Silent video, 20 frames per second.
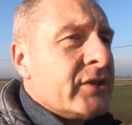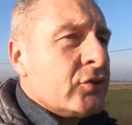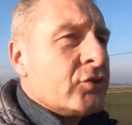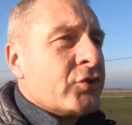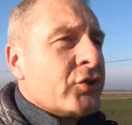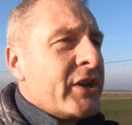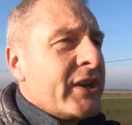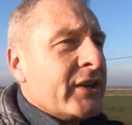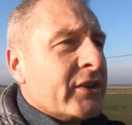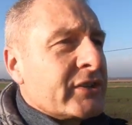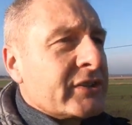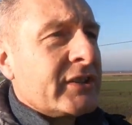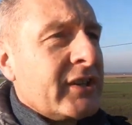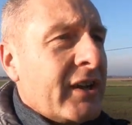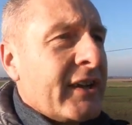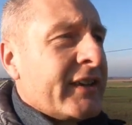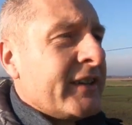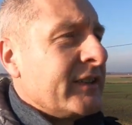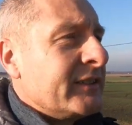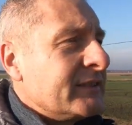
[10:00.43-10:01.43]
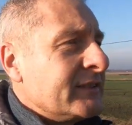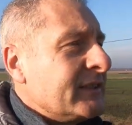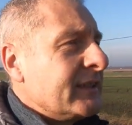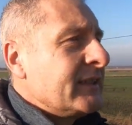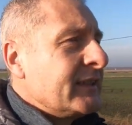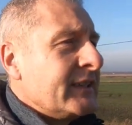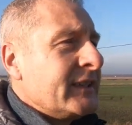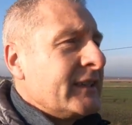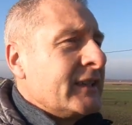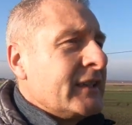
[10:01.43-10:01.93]
tree looks like and
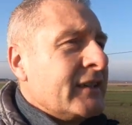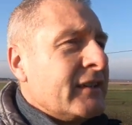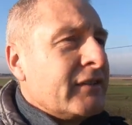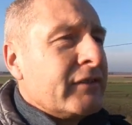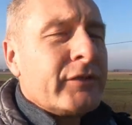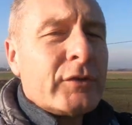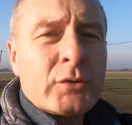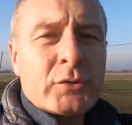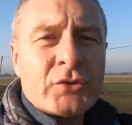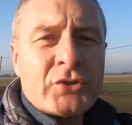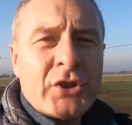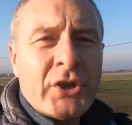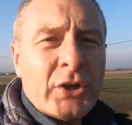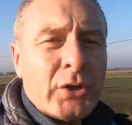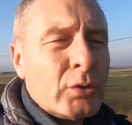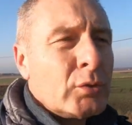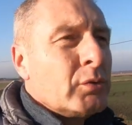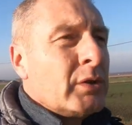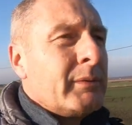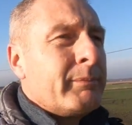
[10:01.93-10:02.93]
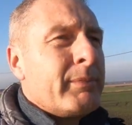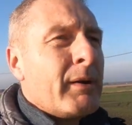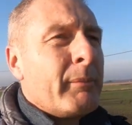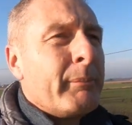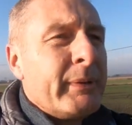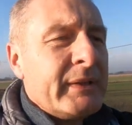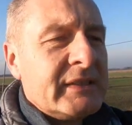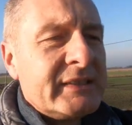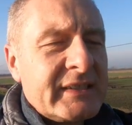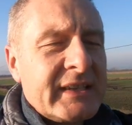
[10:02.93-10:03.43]
Fortrey Hall
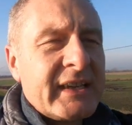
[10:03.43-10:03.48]
pumping